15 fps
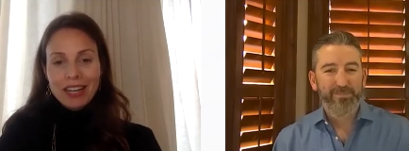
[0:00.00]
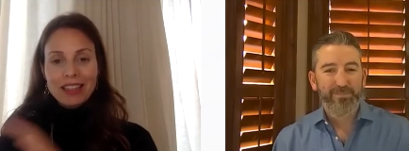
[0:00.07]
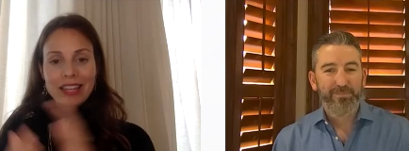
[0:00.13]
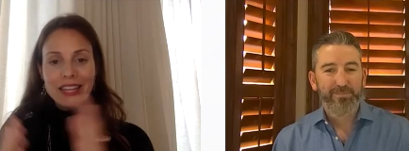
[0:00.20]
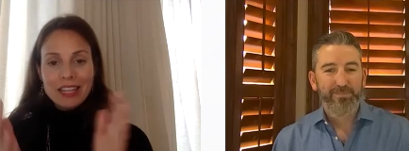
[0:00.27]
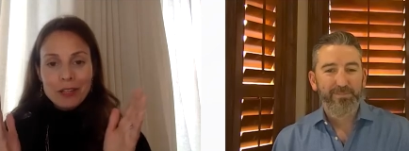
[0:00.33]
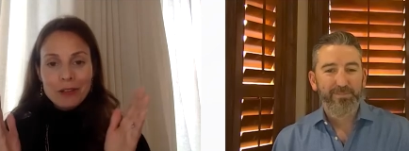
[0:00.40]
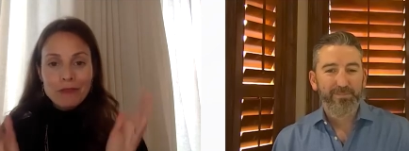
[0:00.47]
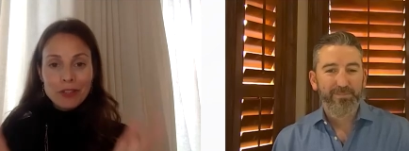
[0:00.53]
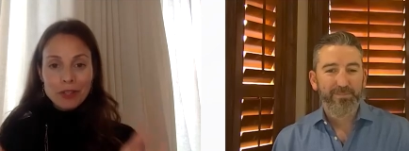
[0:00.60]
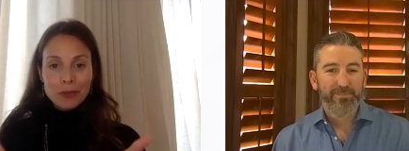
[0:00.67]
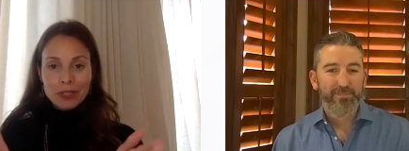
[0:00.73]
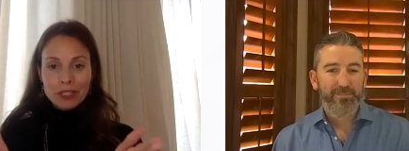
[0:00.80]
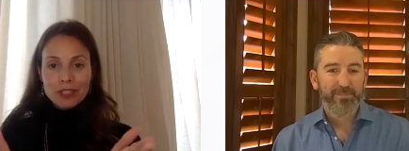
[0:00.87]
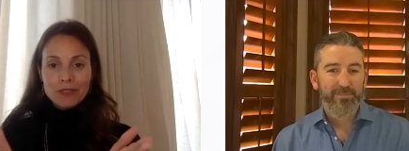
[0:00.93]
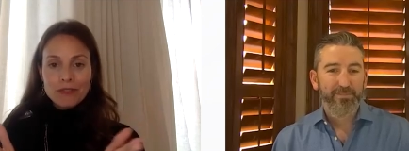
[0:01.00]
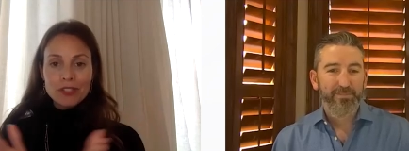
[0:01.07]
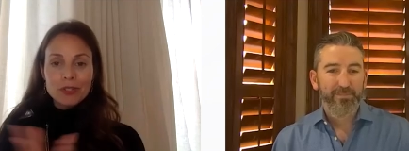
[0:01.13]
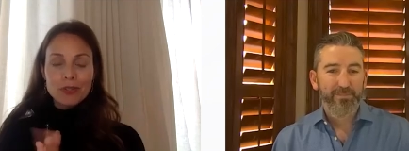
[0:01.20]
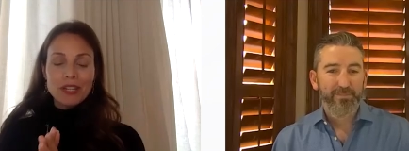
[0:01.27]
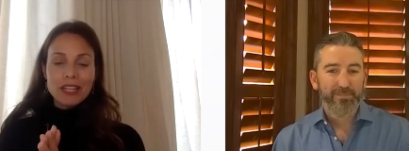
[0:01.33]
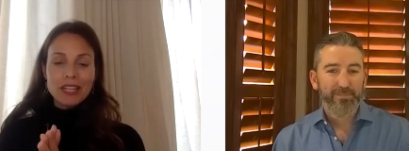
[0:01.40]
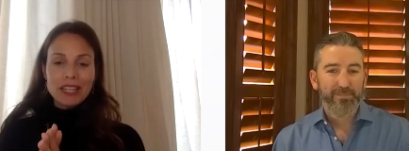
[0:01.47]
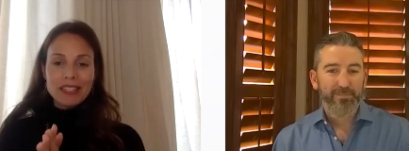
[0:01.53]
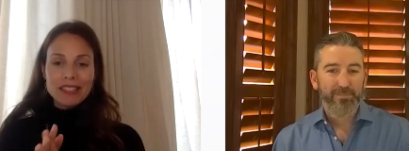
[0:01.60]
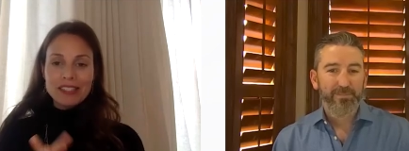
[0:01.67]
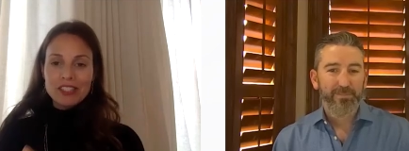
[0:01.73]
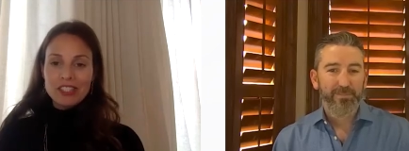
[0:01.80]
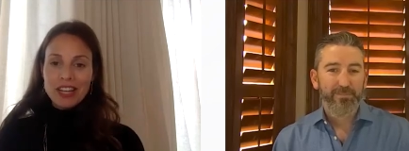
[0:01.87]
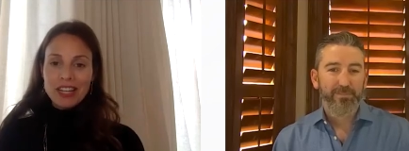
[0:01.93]
Speaker 1: Thank you, viewers, for tuning in
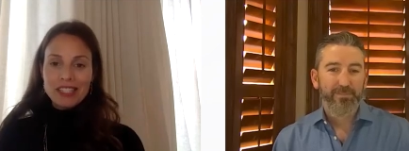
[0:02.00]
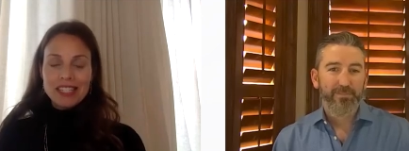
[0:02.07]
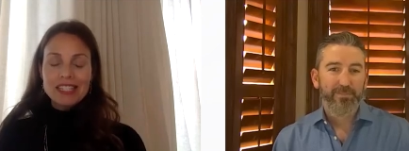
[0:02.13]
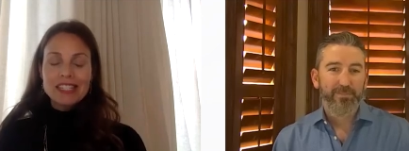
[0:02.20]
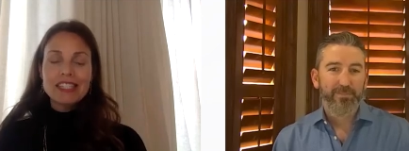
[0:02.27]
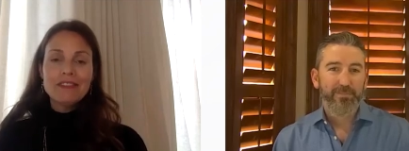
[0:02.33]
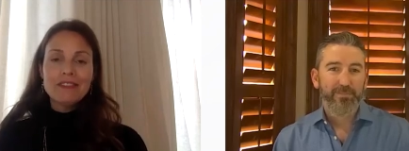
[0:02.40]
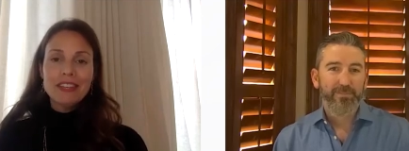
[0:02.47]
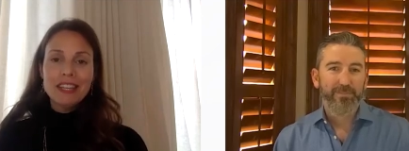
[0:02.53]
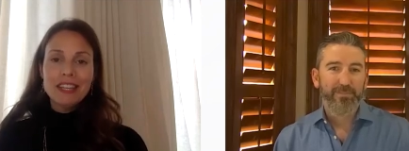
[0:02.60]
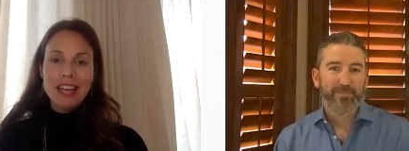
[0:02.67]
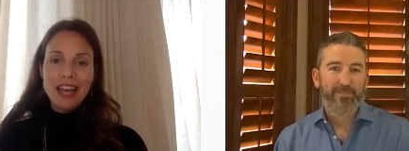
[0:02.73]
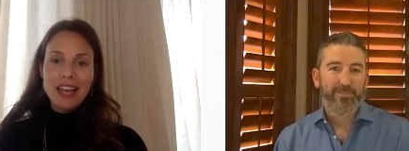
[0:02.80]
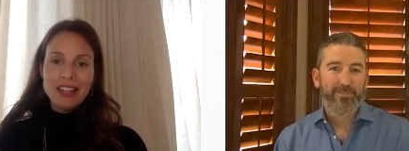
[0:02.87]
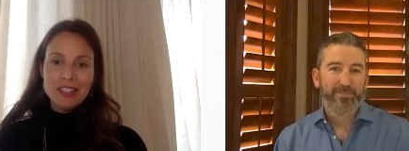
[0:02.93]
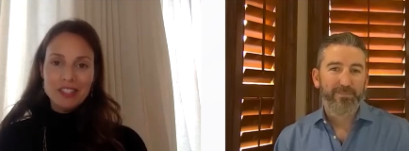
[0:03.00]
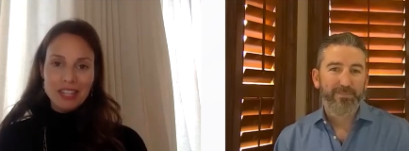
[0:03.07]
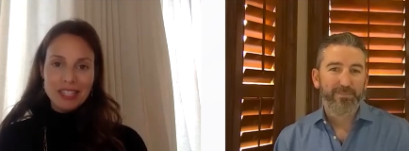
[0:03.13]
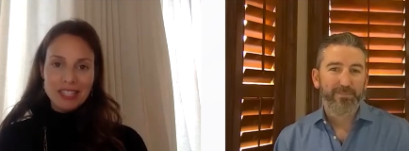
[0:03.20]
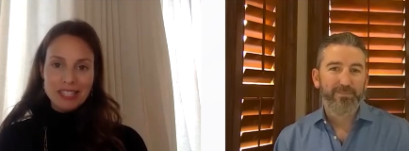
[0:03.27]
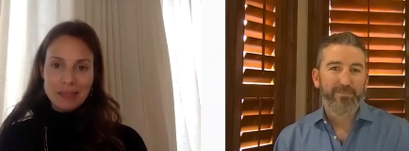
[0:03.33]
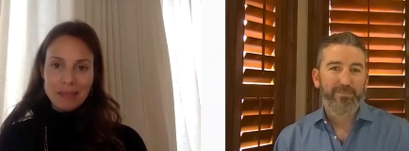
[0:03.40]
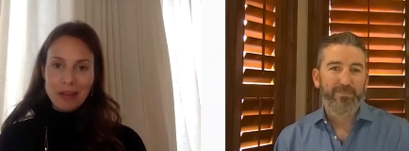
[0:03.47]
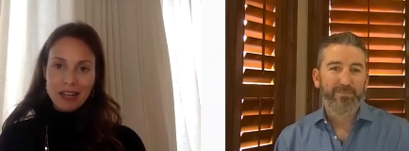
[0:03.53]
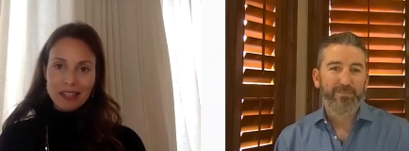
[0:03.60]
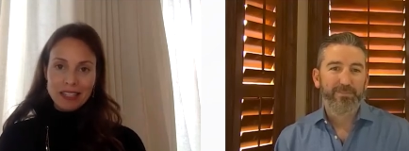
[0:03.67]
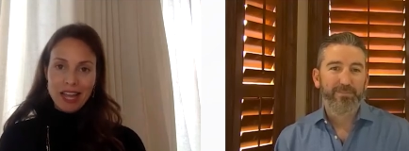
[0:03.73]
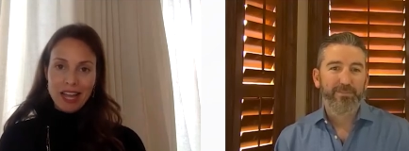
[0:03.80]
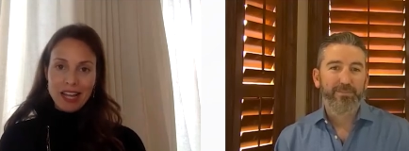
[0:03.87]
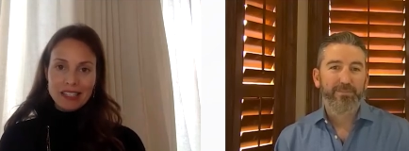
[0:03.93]
to JSA TV and JSA
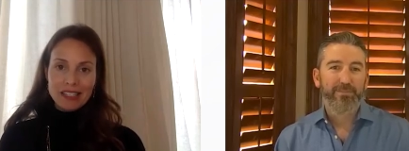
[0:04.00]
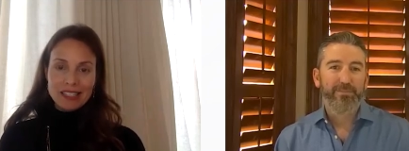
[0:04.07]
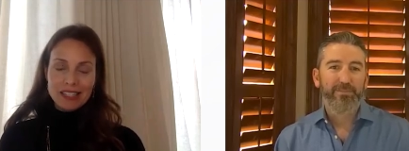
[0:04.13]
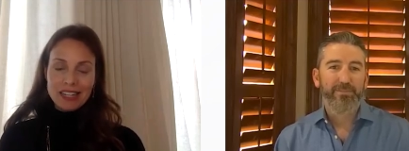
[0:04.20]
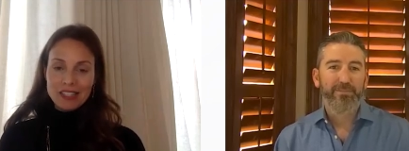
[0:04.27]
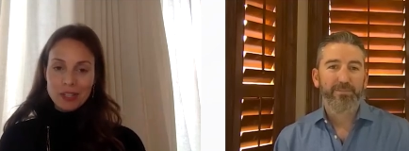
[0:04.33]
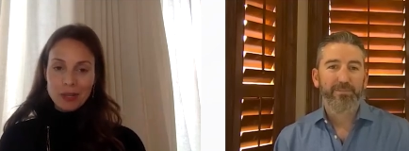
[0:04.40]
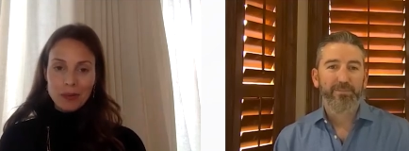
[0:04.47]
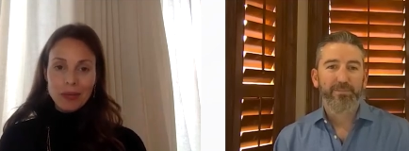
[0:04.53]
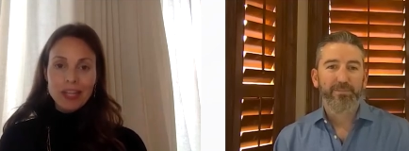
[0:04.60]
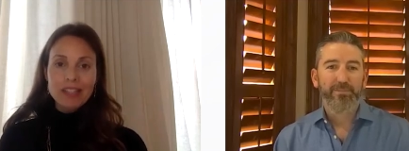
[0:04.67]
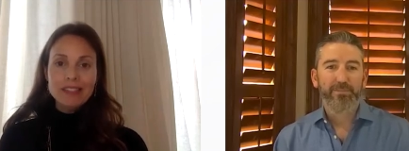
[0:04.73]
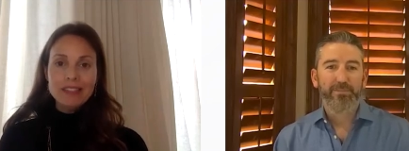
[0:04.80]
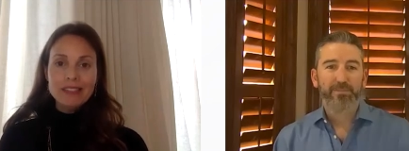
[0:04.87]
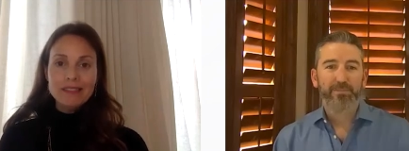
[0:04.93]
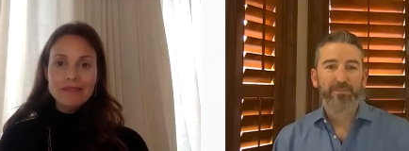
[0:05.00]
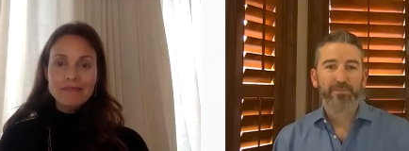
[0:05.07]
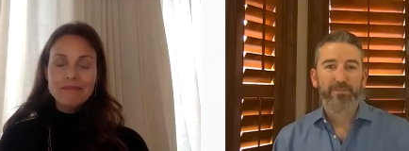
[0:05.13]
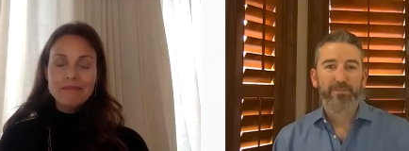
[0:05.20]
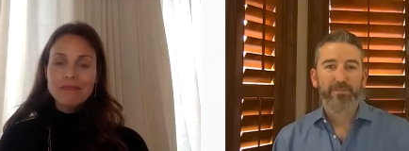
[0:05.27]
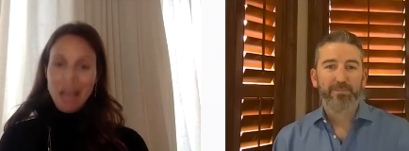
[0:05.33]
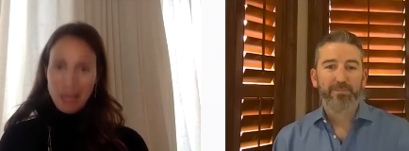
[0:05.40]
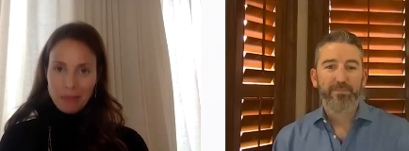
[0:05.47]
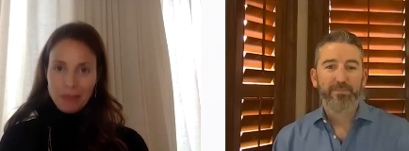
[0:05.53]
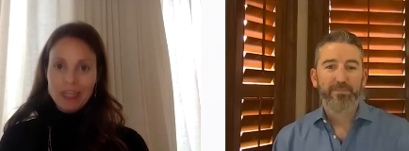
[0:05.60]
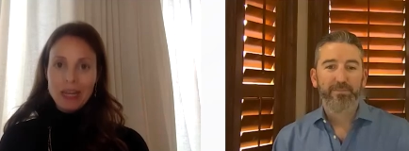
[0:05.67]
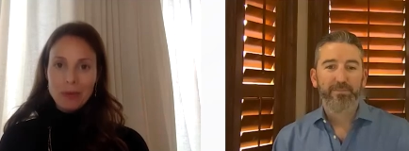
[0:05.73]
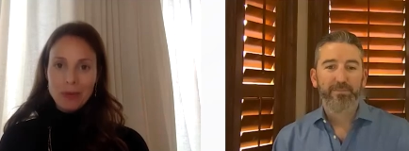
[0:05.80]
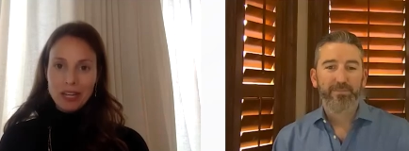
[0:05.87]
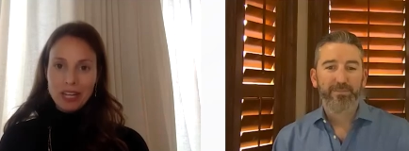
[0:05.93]
Podcasts. And as always, happy
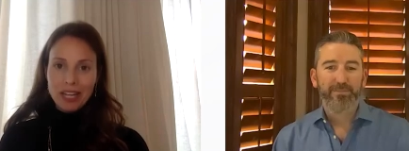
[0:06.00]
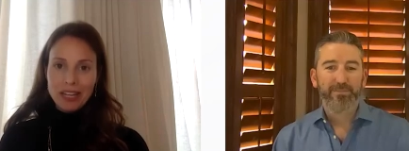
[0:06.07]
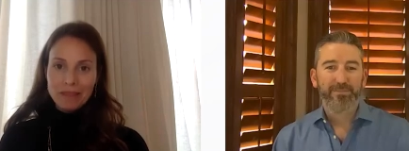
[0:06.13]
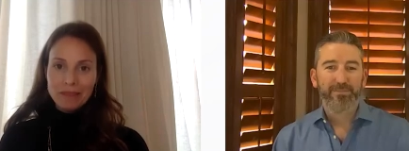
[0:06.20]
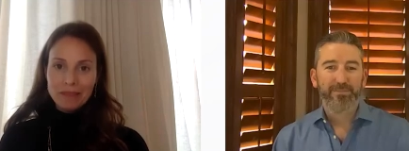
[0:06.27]
networking.